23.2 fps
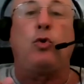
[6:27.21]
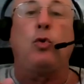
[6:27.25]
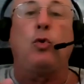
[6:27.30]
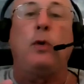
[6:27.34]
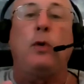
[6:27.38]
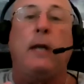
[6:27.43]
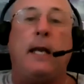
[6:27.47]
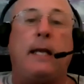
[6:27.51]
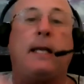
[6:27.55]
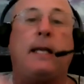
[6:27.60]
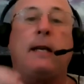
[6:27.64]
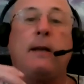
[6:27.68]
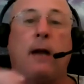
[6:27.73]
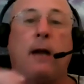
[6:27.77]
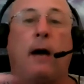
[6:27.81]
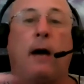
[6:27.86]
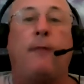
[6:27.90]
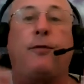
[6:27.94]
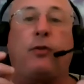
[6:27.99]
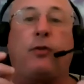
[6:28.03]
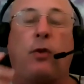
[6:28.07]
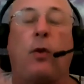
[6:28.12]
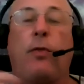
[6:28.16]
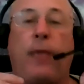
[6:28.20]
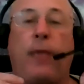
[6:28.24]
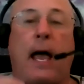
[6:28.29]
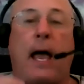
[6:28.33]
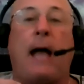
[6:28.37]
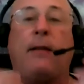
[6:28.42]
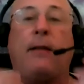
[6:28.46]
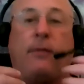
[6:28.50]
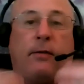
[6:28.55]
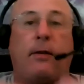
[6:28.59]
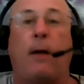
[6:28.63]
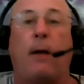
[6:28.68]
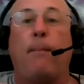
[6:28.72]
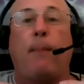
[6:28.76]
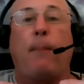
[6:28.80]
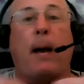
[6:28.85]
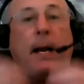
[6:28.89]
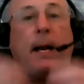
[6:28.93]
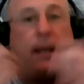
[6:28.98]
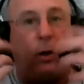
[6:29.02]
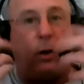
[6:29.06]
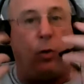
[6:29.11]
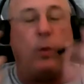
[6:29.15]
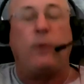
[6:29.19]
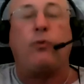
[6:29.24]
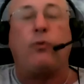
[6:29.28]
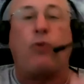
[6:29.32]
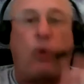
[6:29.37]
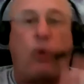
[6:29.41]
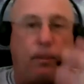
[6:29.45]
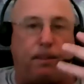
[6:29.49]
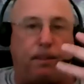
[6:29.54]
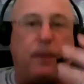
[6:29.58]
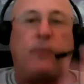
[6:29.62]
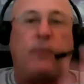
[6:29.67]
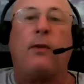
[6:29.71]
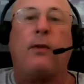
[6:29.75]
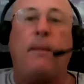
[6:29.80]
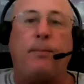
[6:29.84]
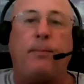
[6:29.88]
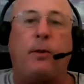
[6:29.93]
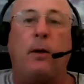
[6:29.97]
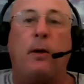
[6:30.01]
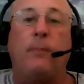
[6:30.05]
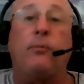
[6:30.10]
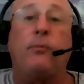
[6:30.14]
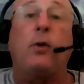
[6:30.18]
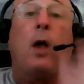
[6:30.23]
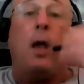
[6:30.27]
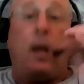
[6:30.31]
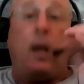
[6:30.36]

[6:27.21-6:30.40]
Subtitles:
unique enough so that somebody who interprets symptoms